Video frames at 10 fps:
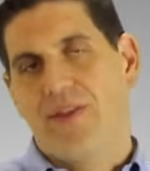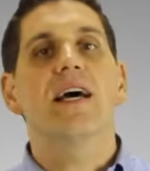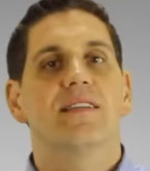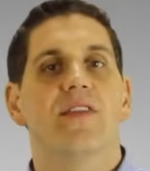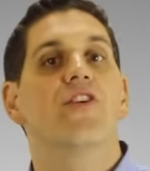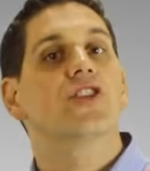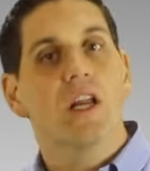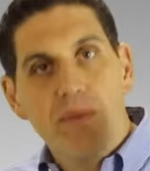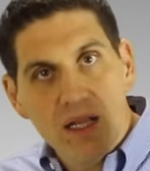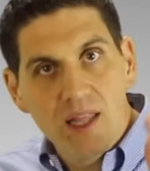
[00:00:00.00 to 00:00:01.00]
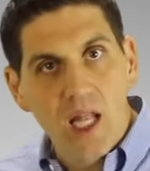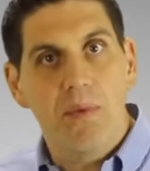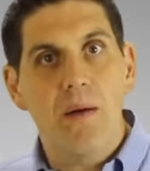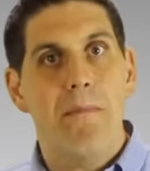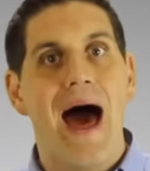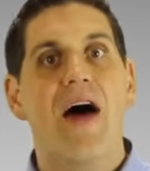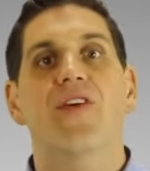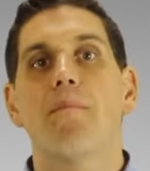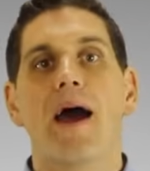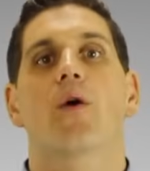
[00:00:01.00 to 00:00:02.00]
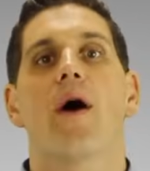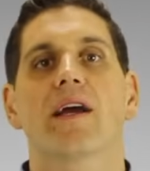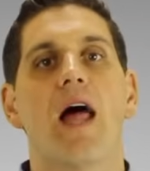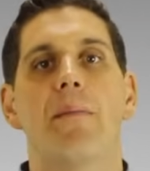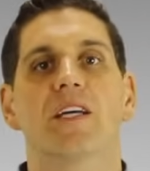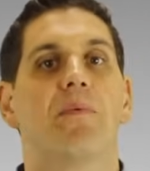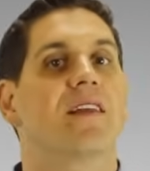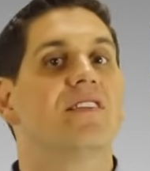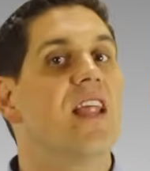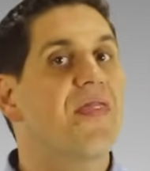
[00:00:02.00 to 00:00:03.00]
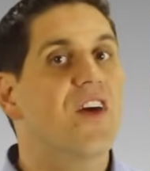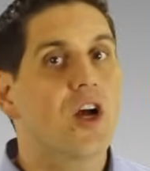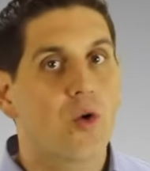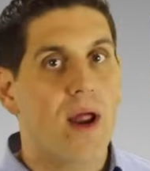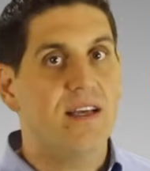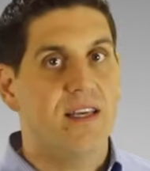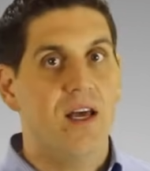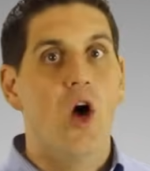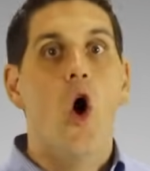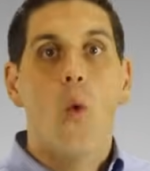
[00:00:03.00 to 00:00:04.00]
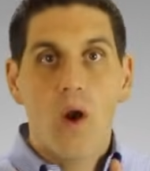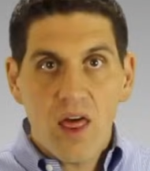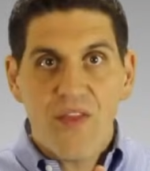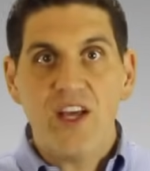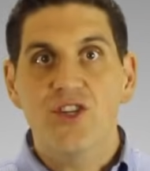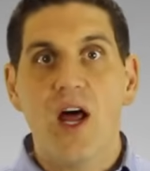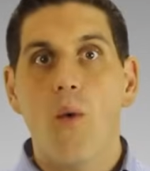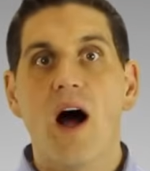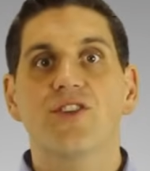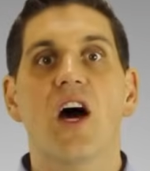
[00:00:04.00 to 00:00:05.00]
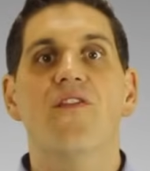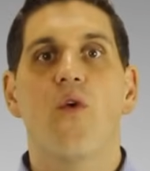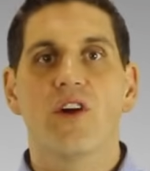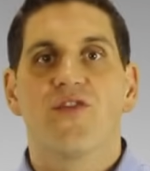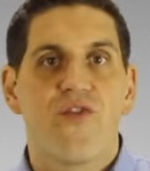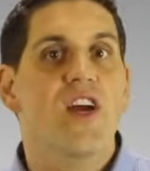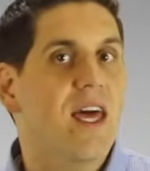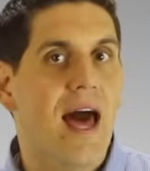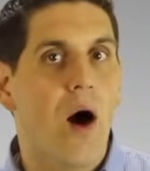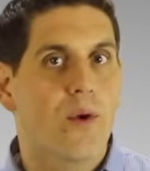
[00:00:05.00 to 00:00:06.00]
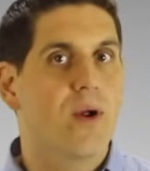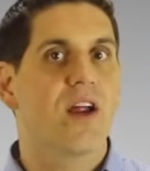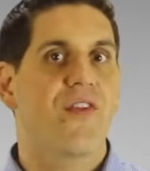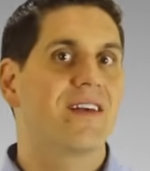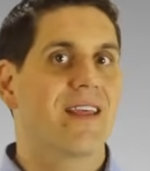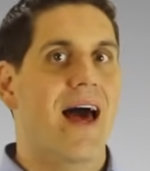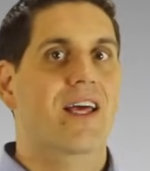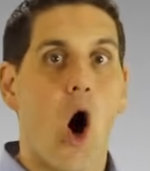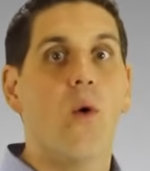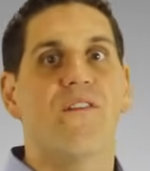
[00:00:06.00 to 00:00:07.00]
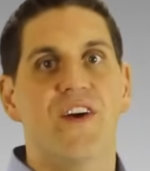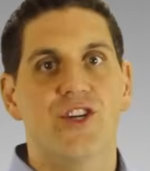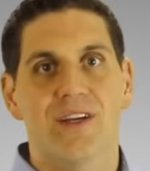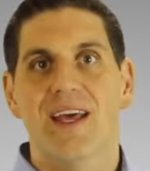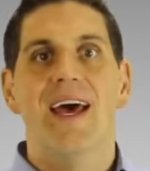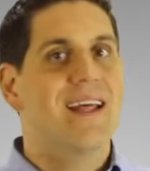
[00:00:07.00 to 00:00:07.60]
Listen, there's going to be a little bit of math in microeconomics, but it's nothing crazy. One of the things you got to watch out for is freaking out when you hear things like coefficient.